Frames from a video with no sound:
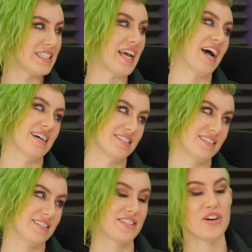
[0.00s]
Yeah,
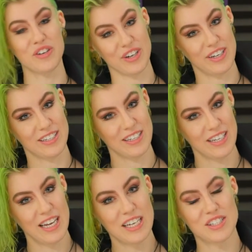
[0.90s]
so good.
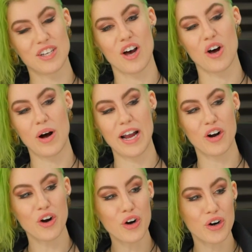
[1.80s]
So I
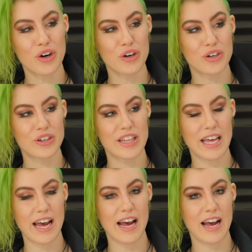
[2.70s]
heard
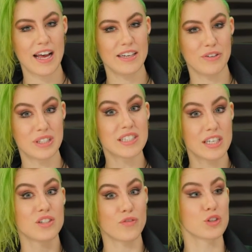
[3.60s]
that, you know, this is
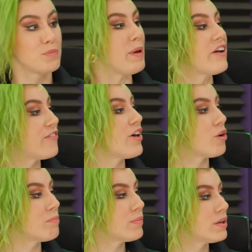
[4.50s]
his first big
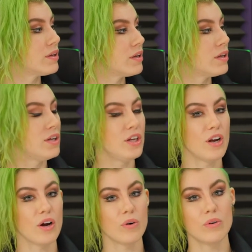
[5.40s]
film you
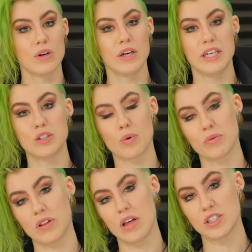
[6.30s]
know he's worked
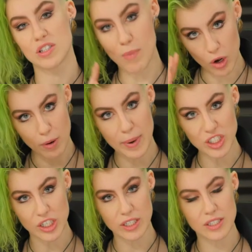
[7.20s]
with a lot smaller
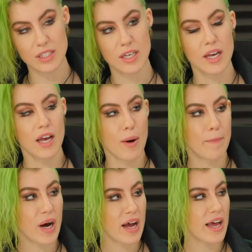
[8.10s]
budgets
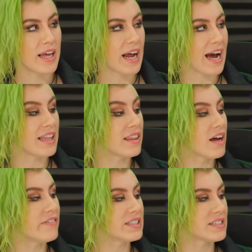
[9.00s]
but I
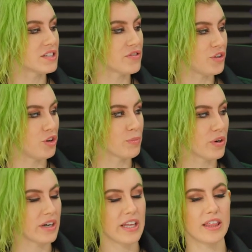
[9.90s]
love his sense of humor,
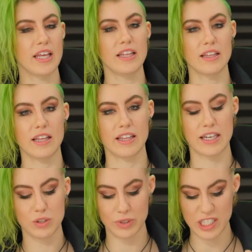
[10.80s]
and I think that like
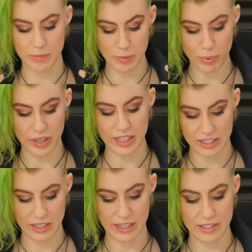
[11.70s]
that's what he's gonna be bringing
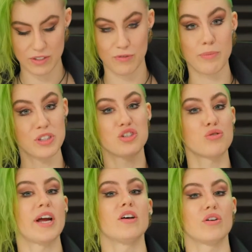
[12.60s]
to this from this
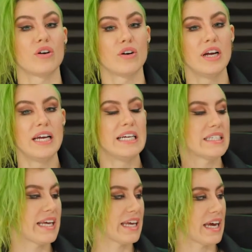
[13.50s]
trailer. Is
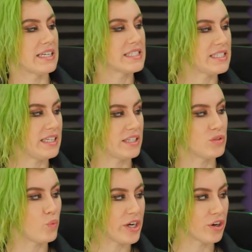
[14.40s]
I can kind of see
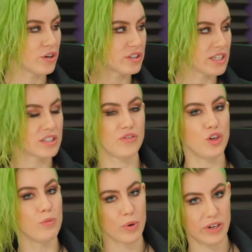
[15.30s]
his weird sense of
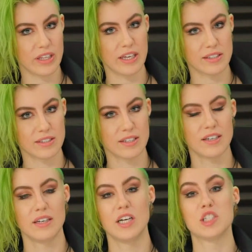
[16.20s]
humor in this,
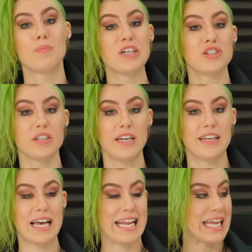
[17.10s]
especially
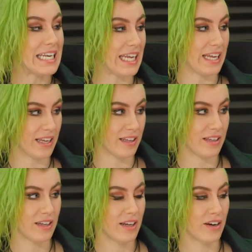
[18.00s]
in that ending
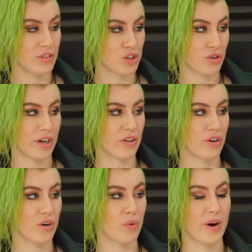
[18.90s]
of the
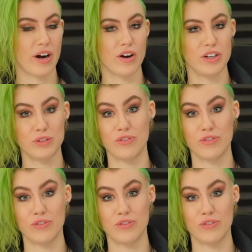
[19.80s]
trailer where you